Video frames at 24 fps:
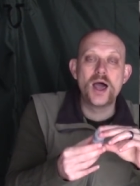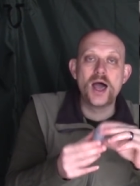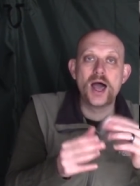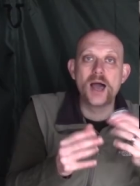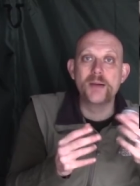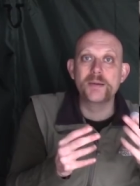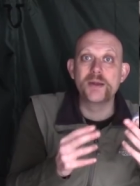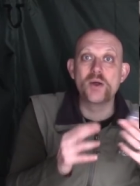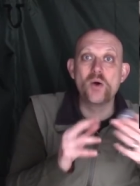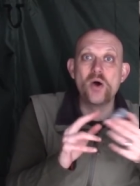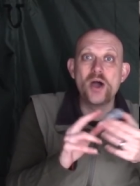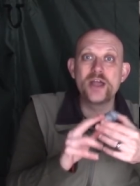
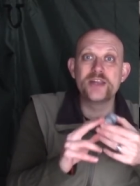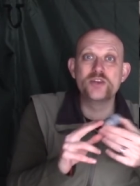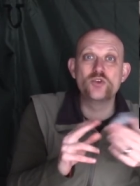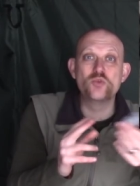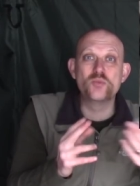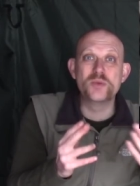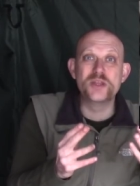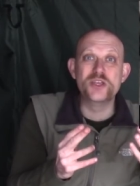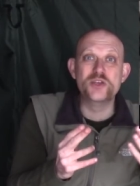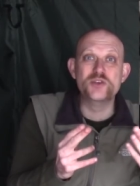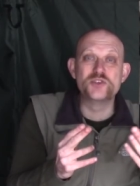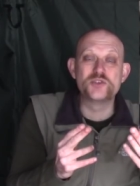Uh, now I
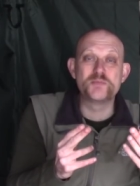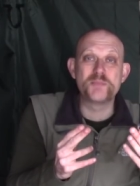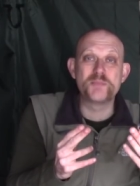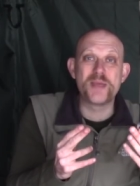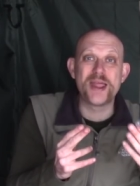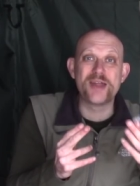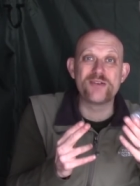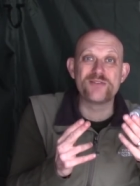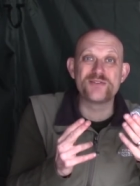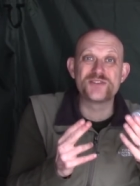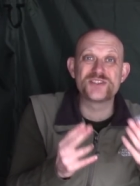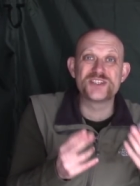normally use a
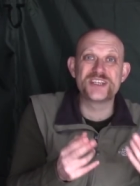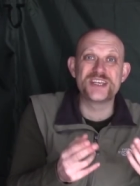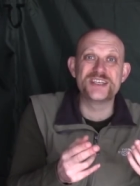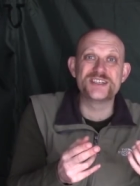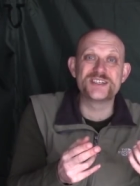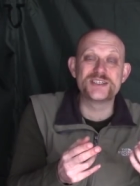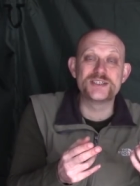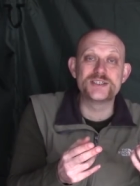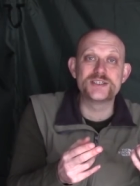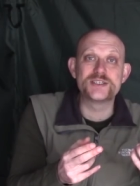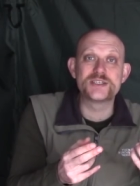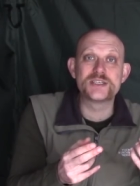pair of
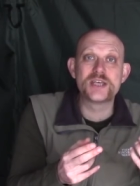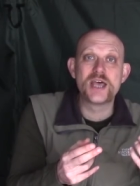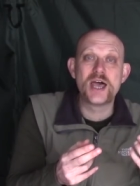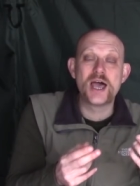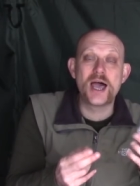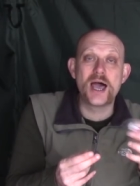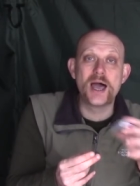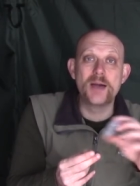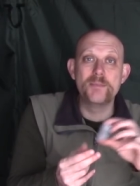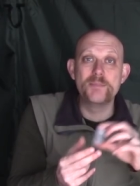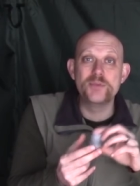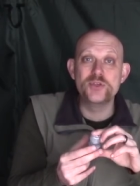scissors,
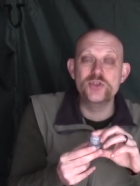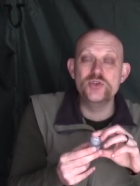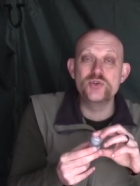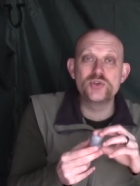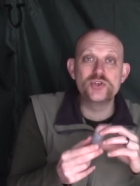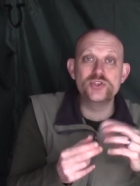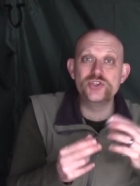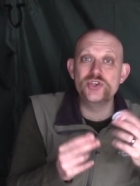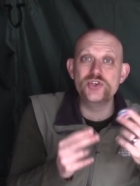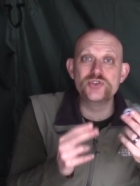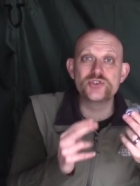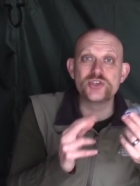um, but you
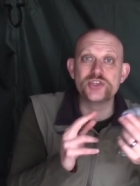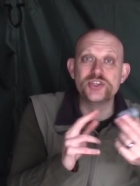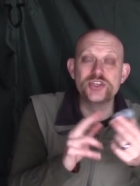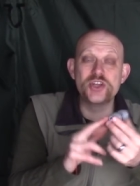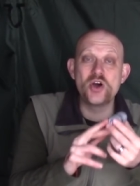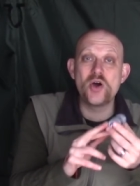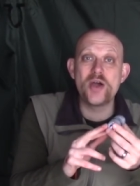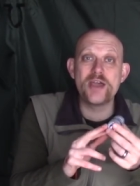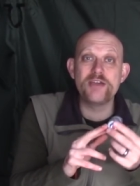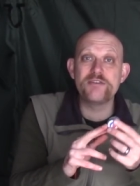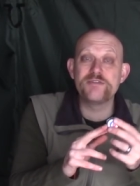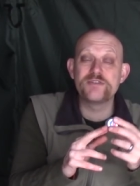can use a
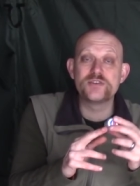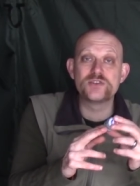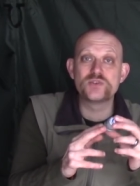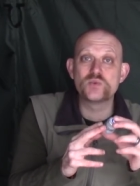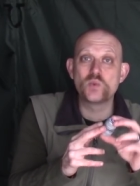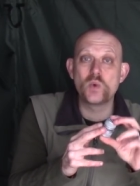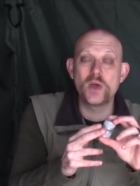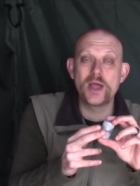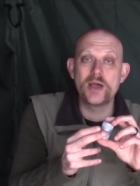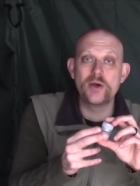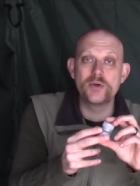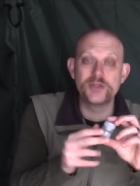knife as
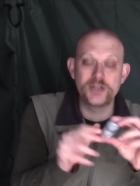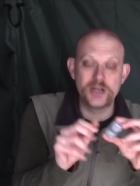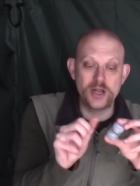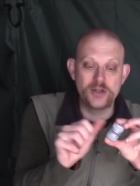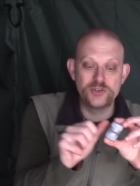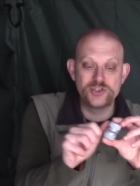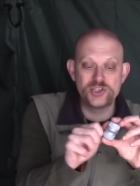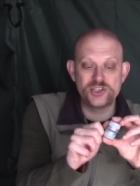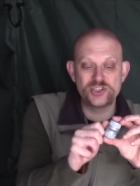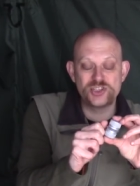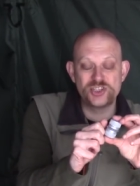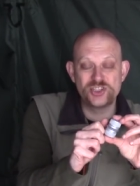well, you know,
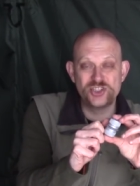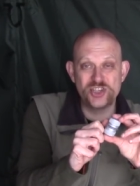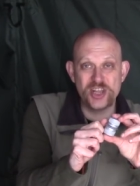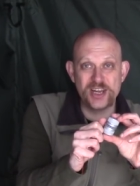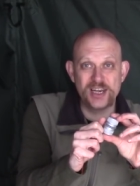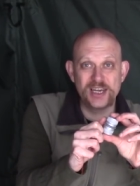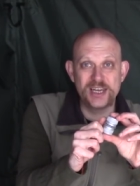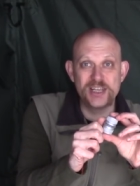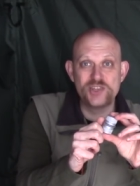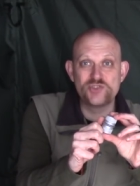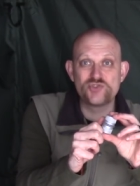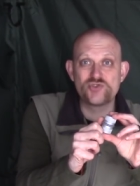just to
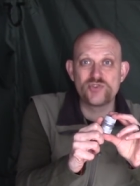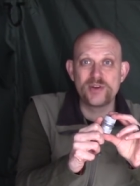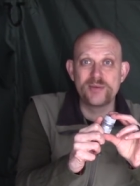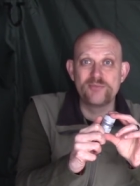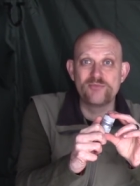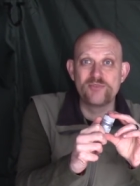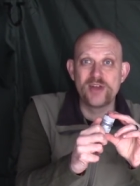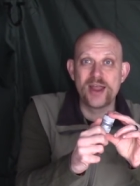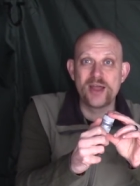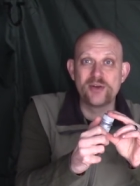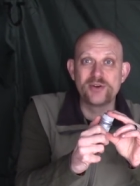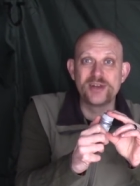gently
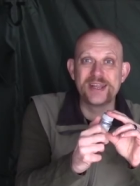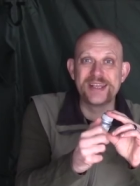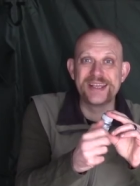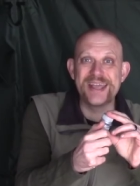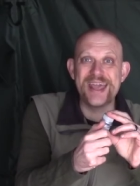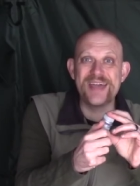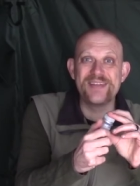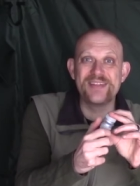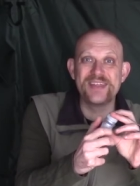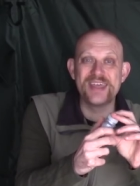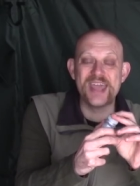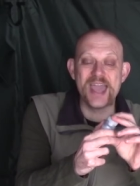trim round it,
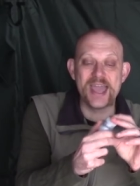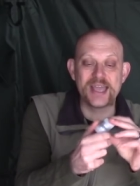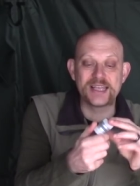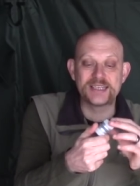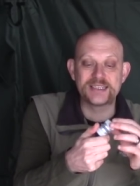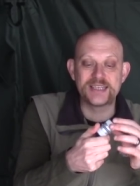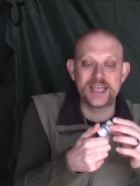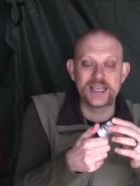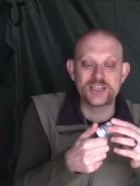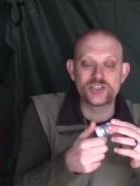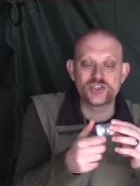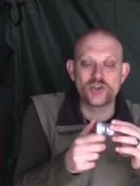get the
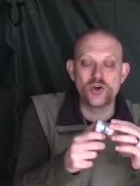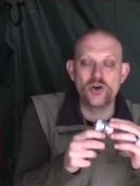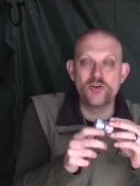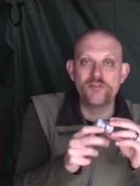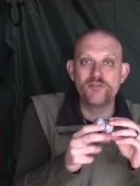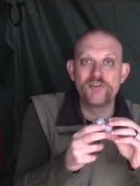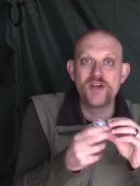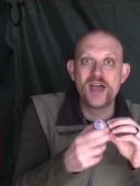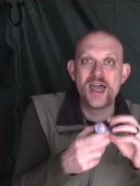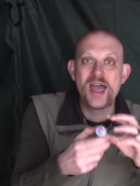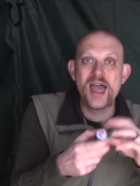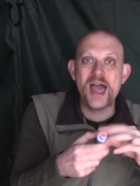excess
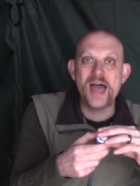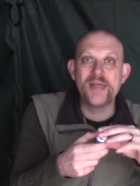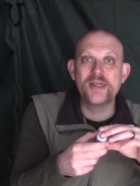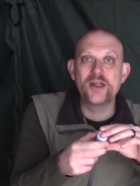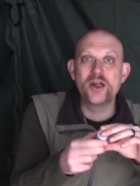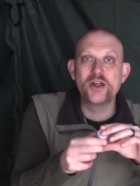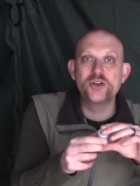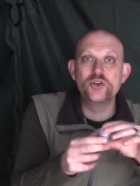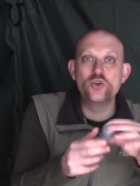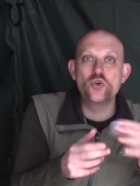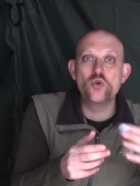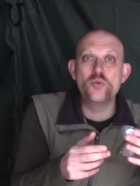off. And then
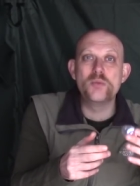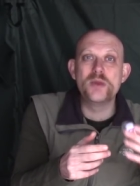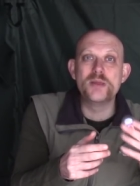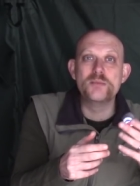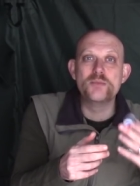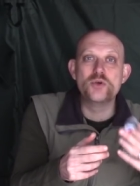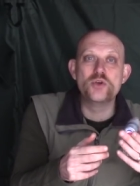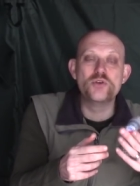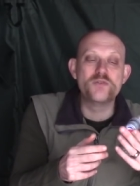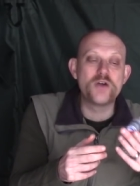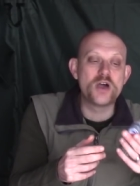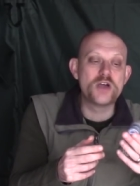I normally
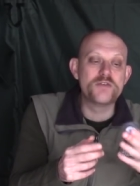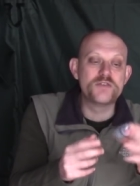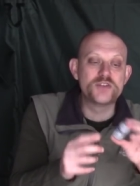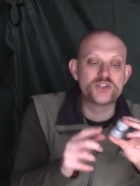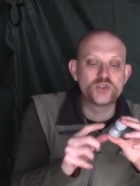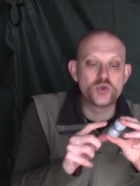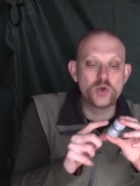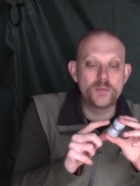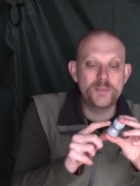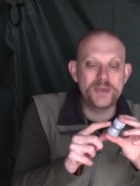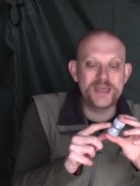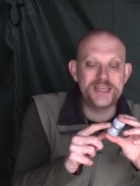move over
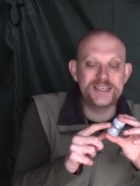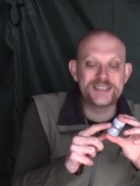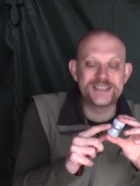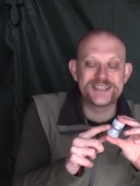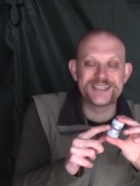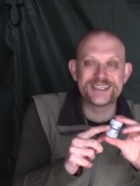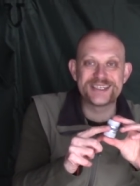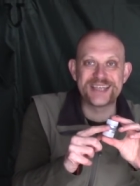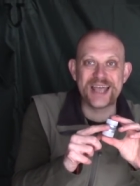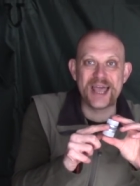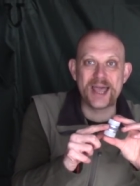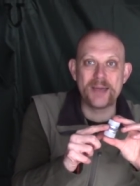to a piece of
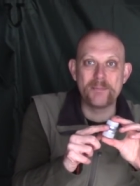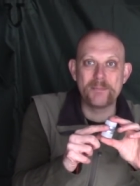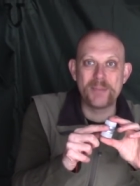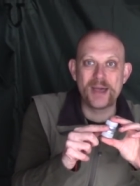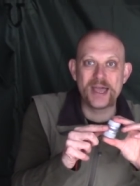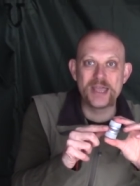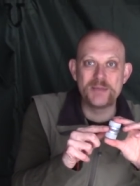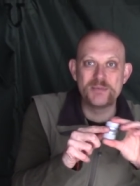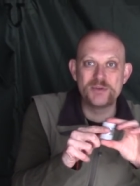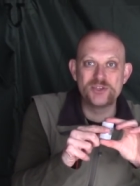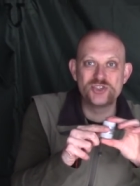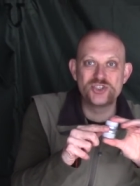
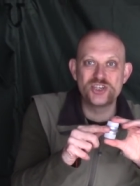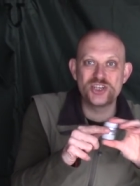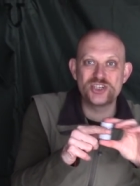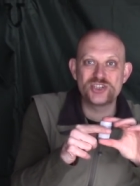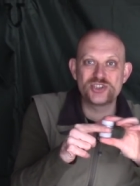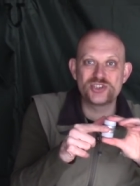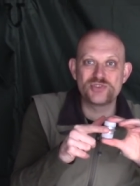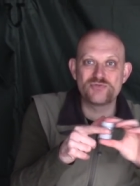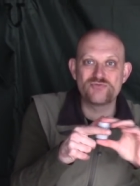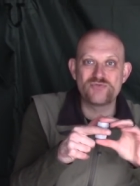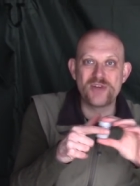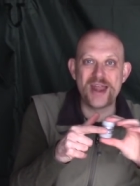sandpaper
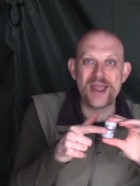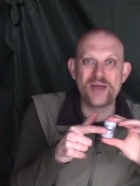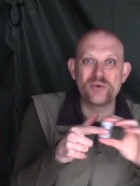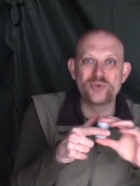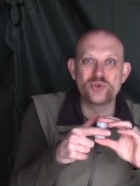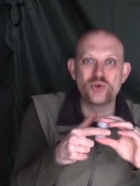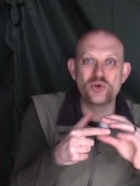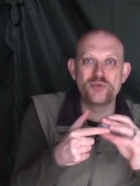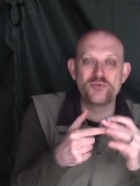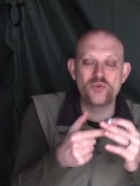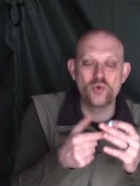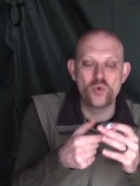just to
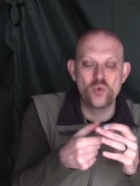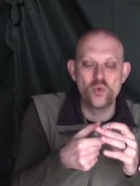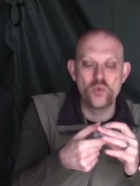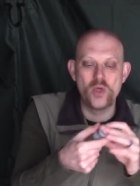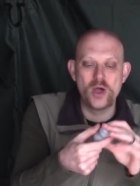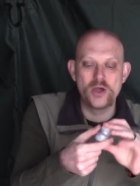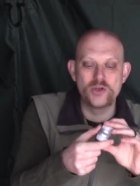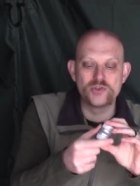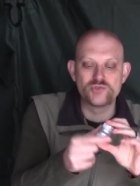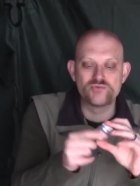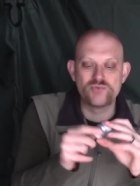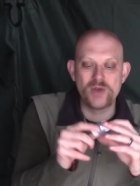round off all
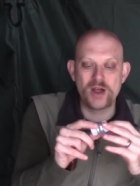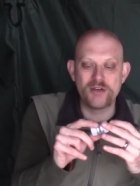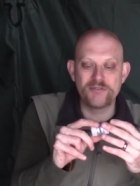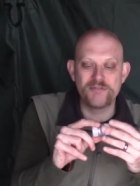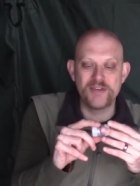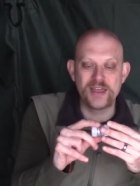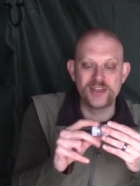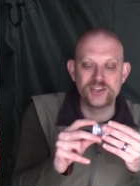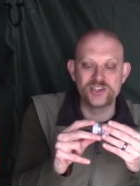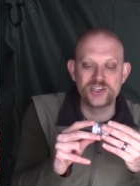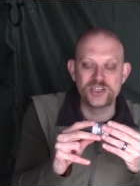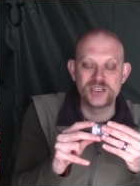those rough
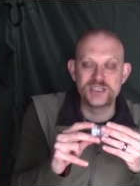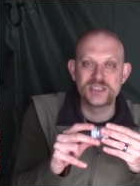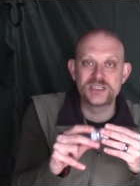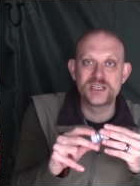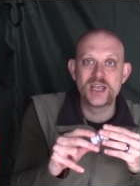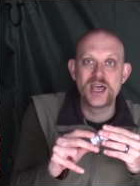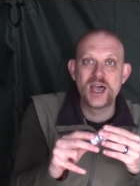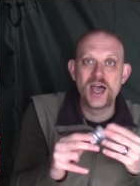edges